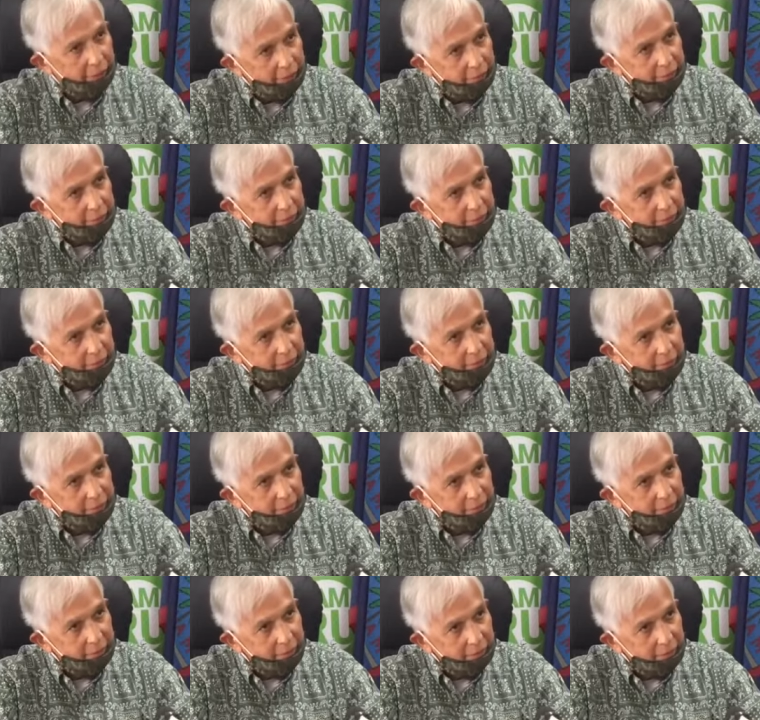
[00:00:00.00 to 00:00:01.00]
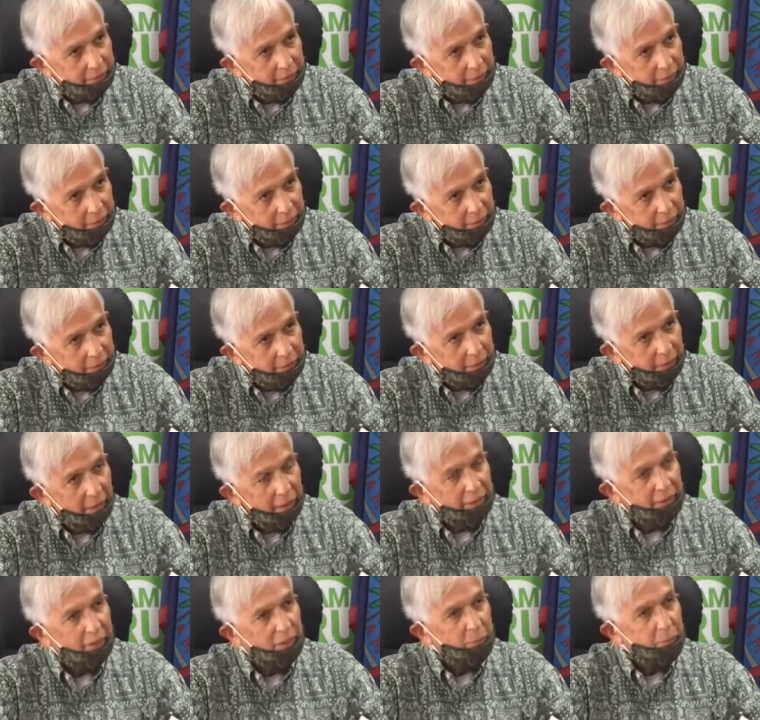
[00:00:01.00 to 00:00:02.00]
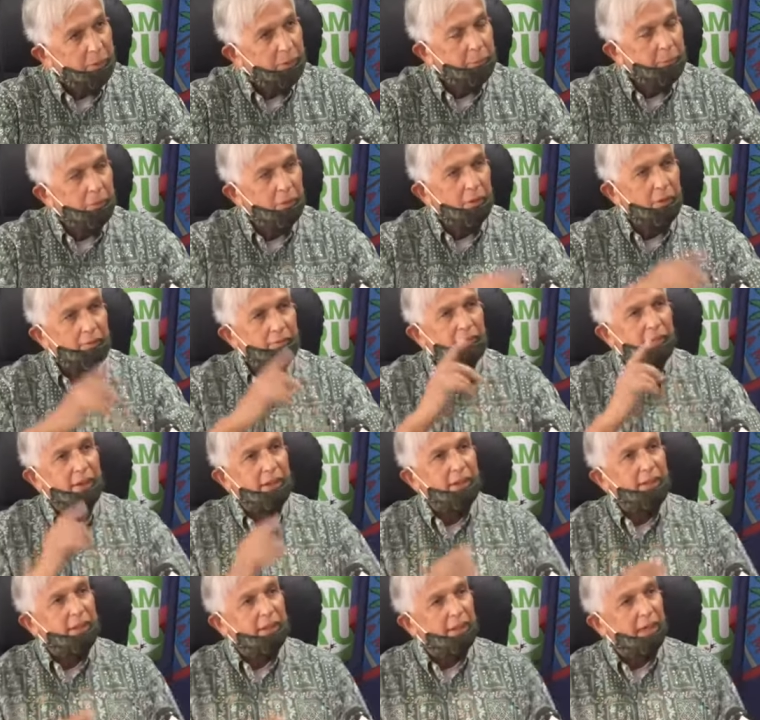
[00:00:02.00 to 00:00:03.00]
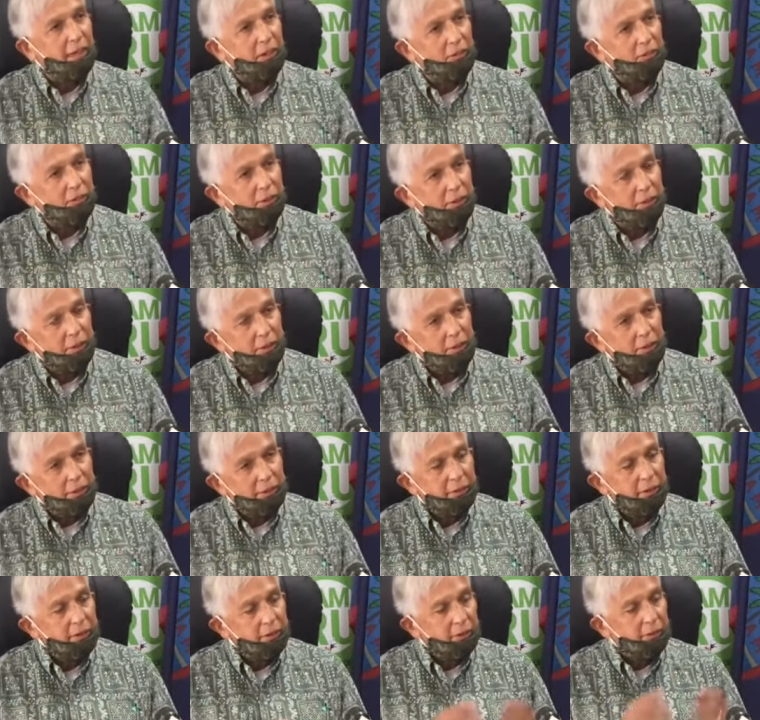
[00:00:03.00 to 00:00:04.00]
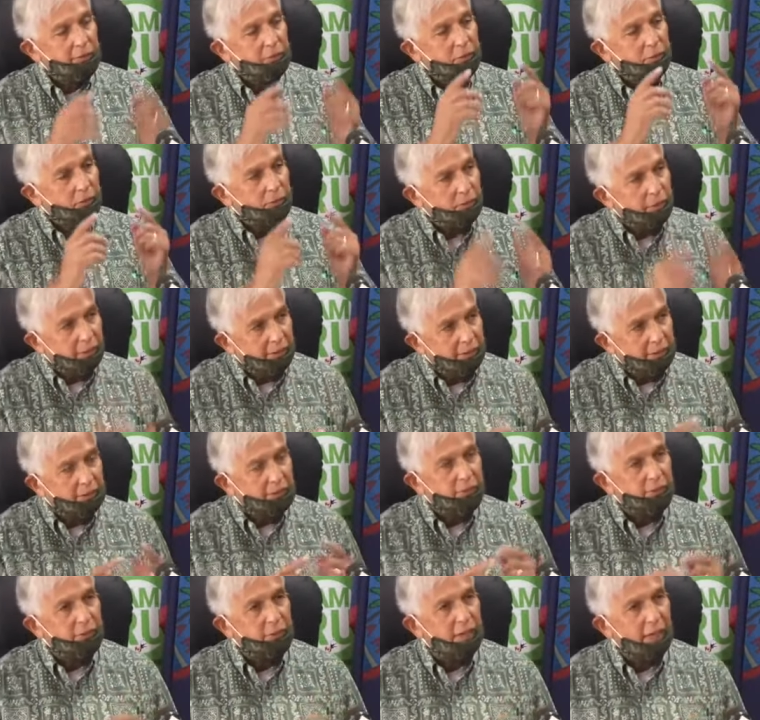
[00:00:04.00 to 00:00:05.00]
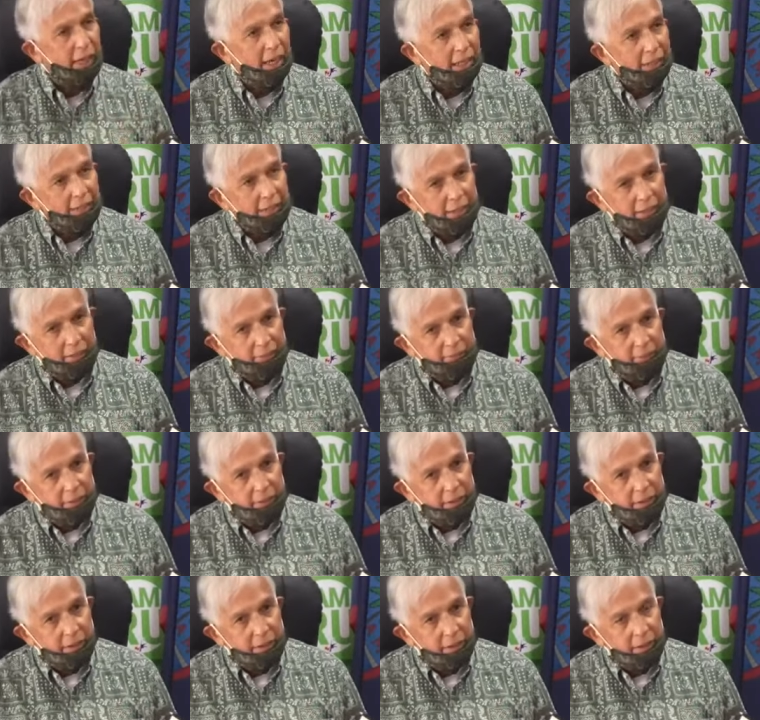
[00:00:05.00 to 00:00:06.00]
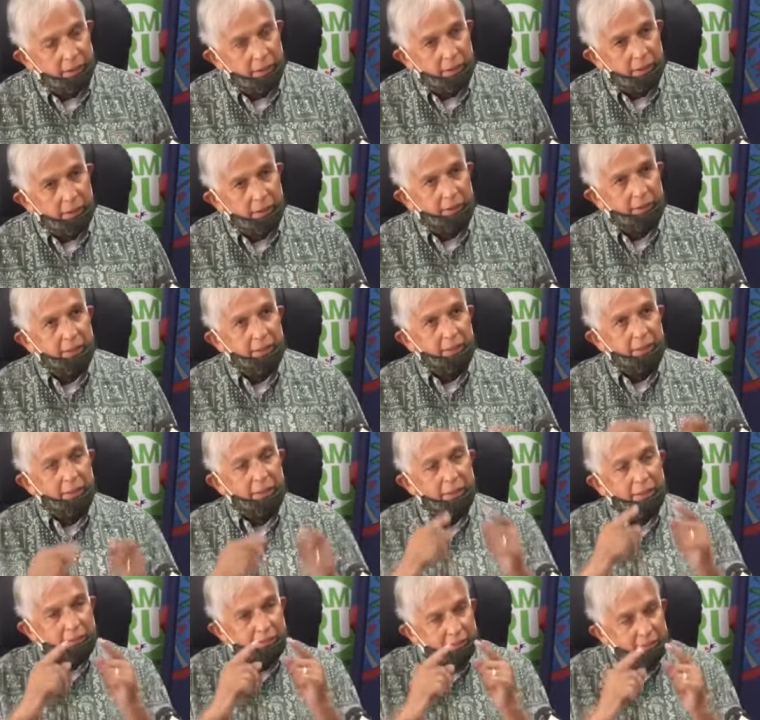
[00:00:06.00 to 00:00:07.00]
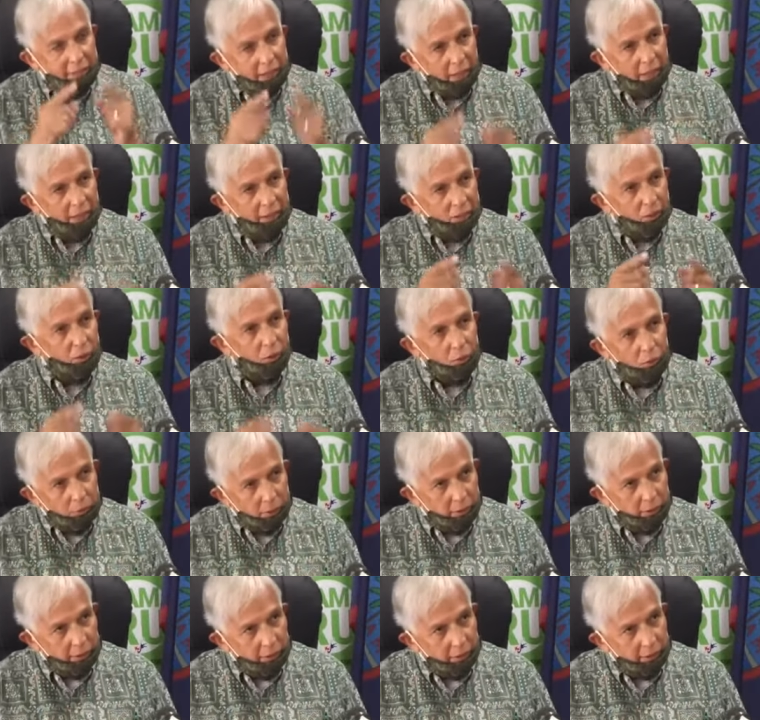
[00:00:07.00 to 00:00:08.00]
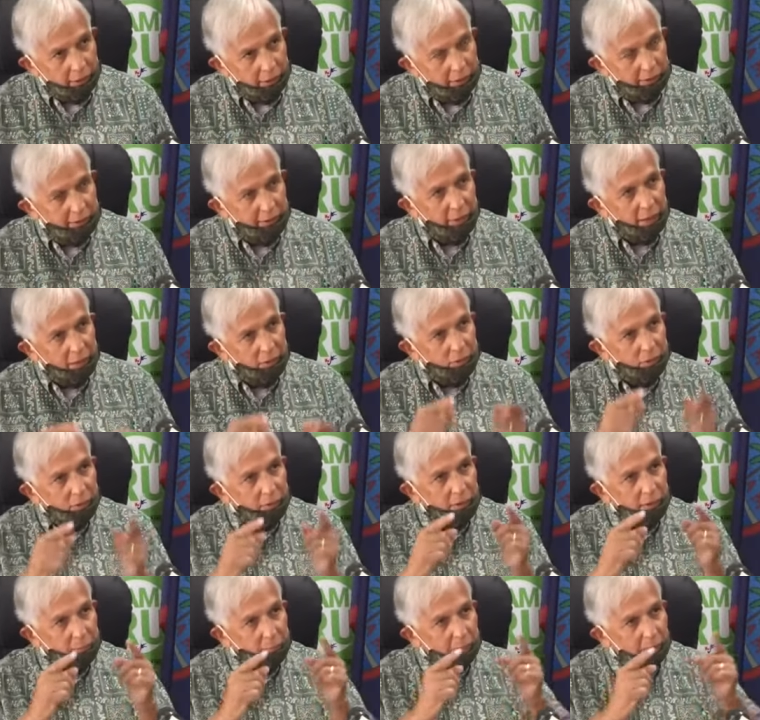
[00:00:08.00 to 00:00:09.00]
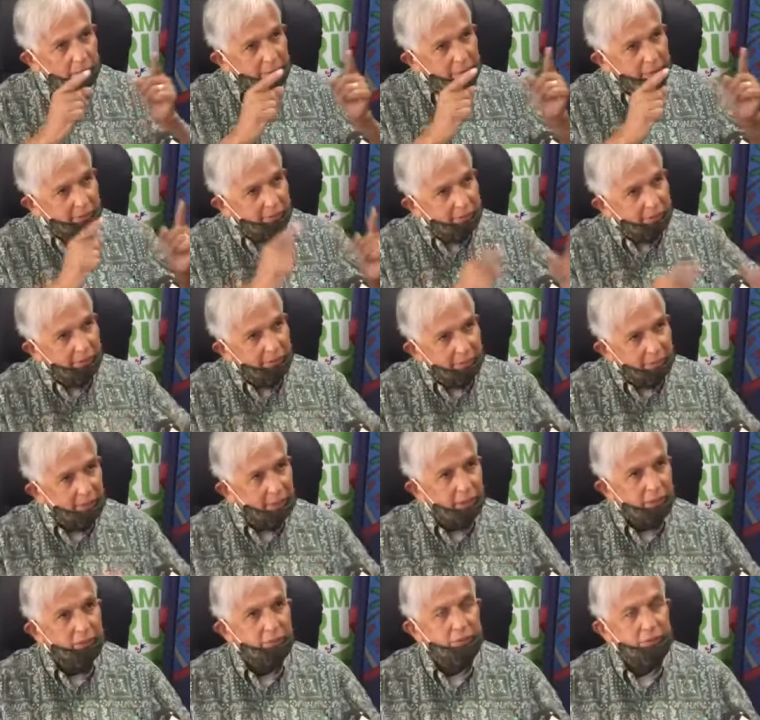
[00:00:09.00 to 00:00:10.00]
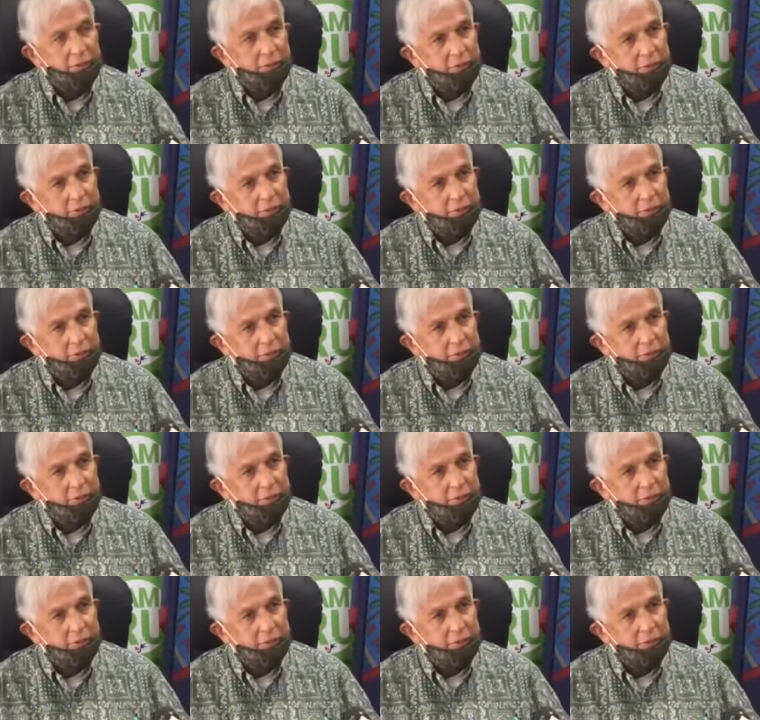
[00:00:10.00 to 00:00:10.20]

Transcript: is. I think people are finding out that if you listen to the ad carefully, that he has it's not only about the investigation,